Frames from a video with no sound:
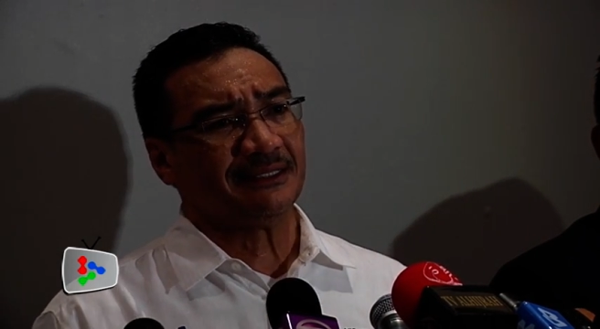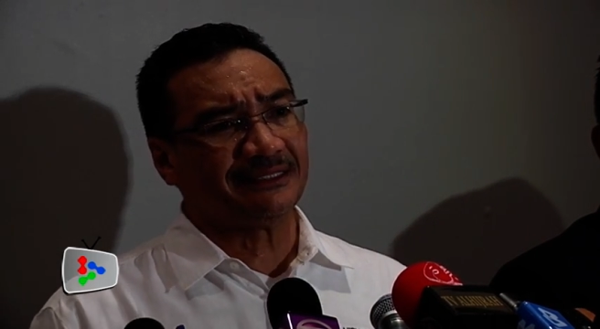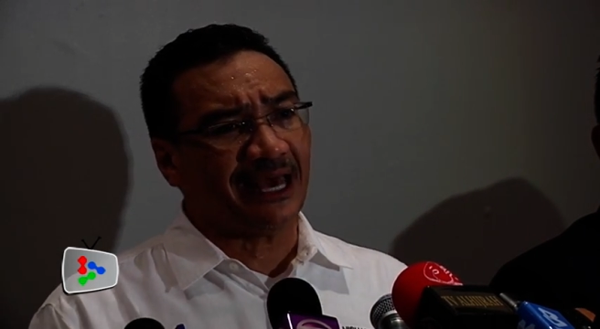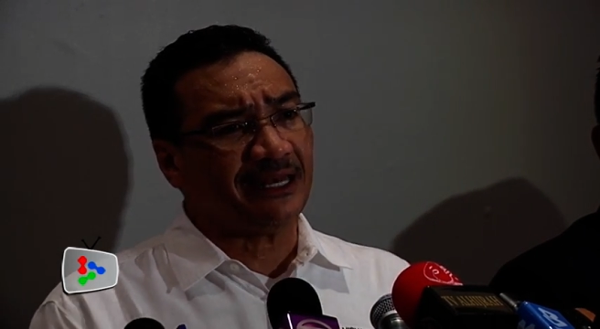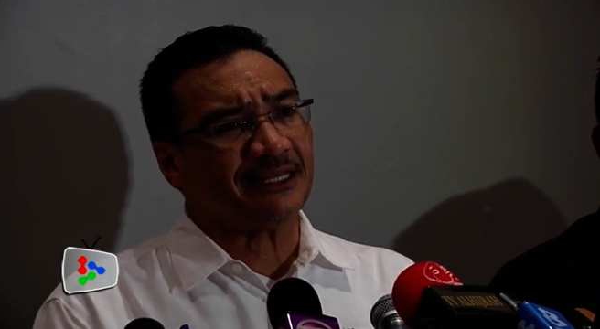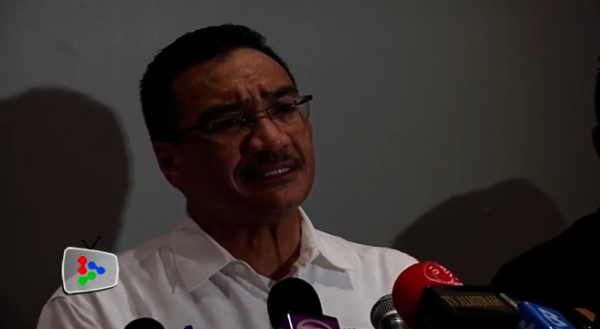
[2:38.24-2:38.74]

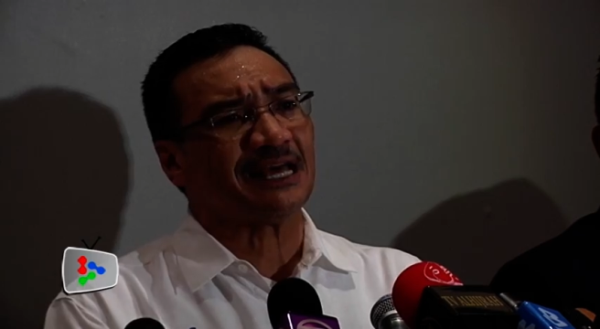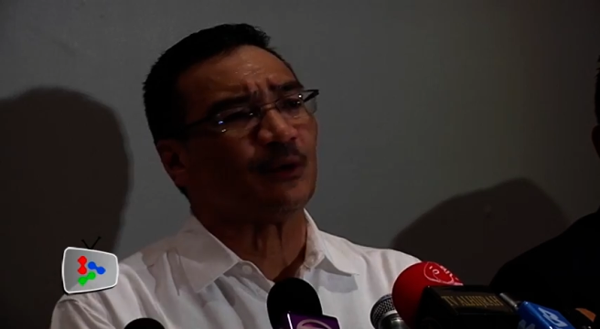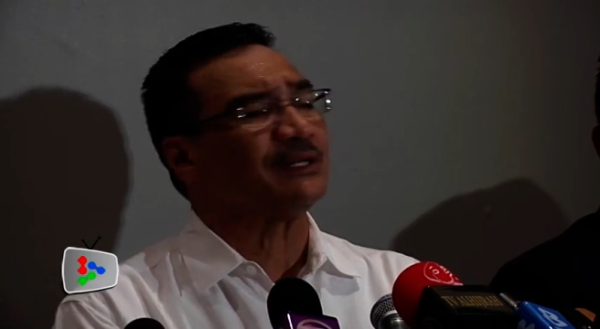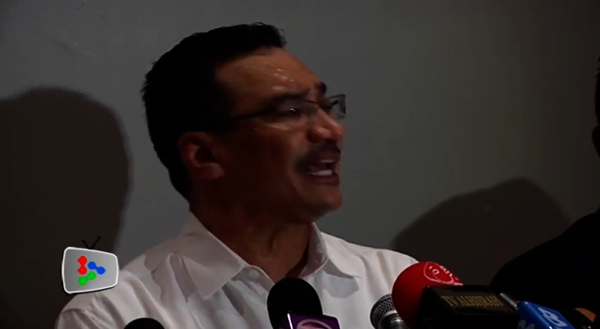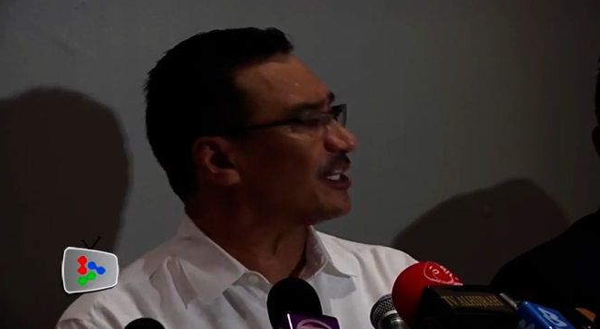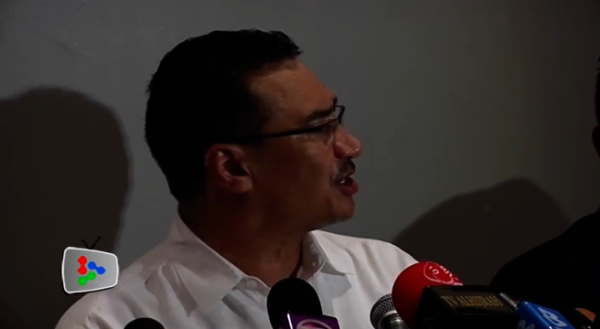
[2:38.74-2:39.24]
That is
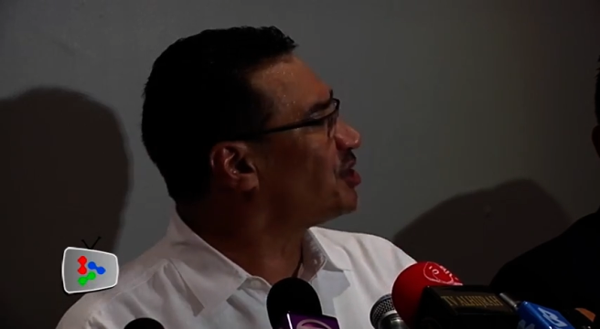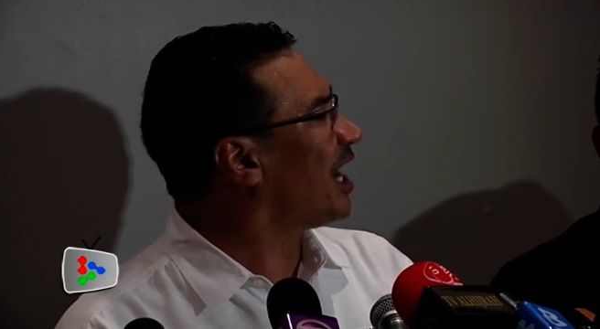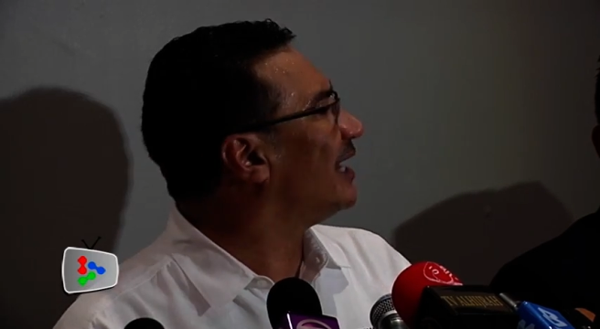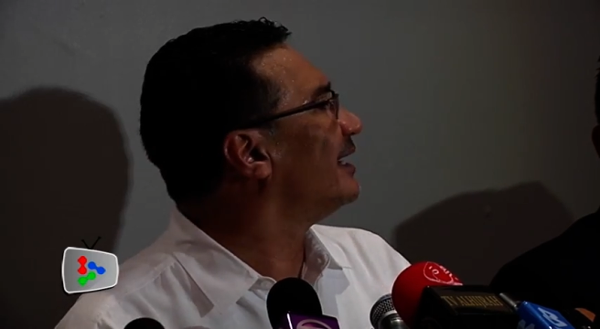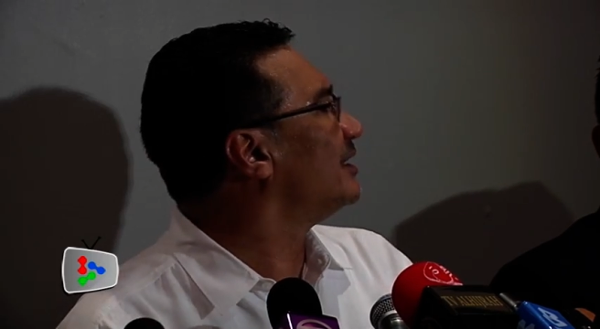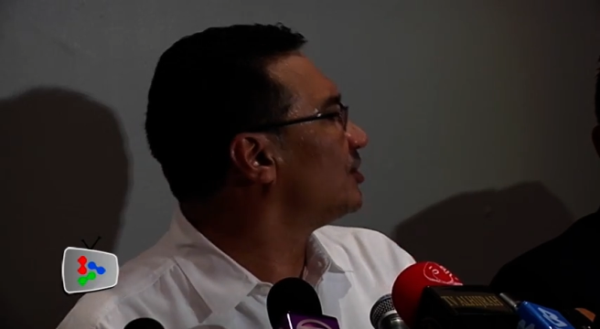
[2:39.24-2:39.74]
our next
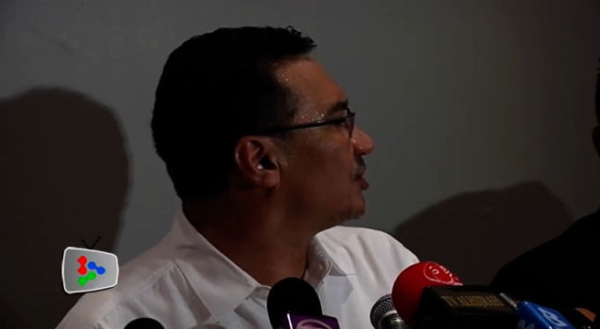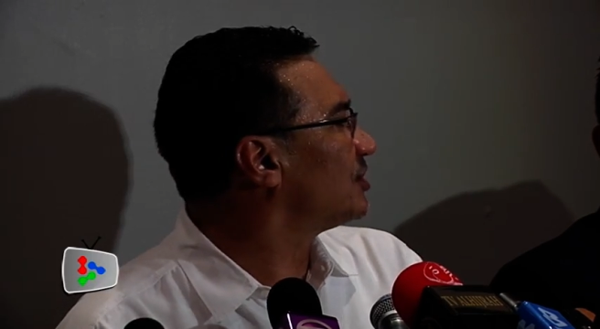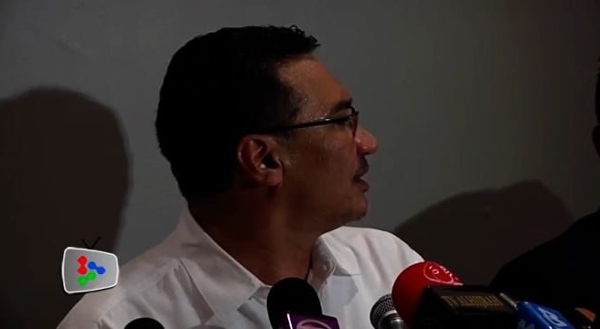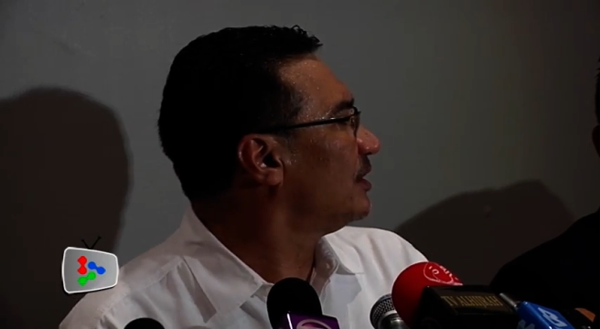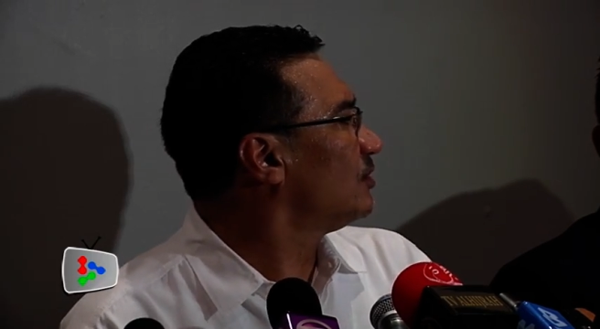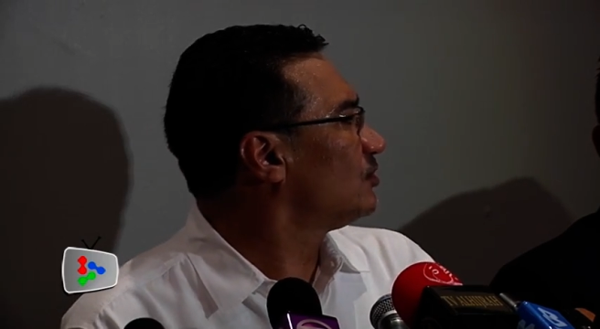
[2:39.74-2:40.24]
challenge.
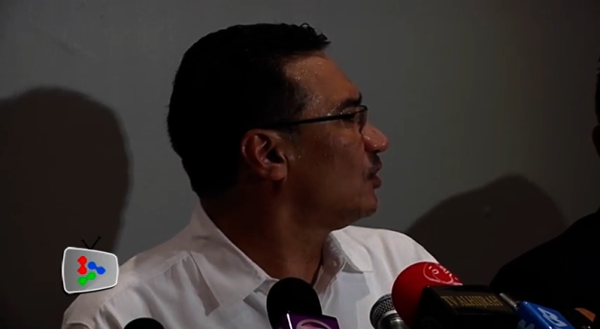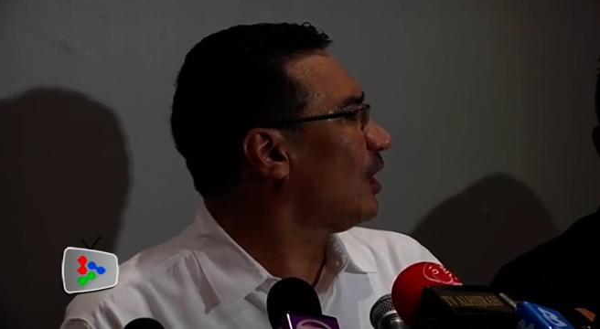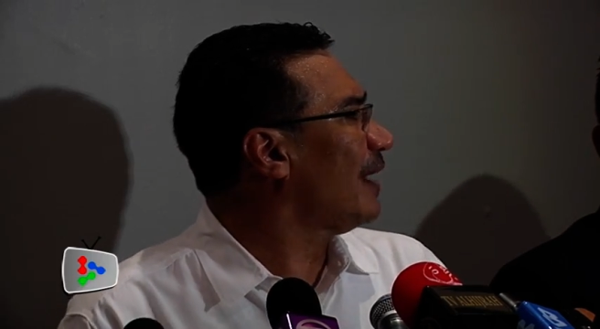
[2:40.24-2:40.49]
So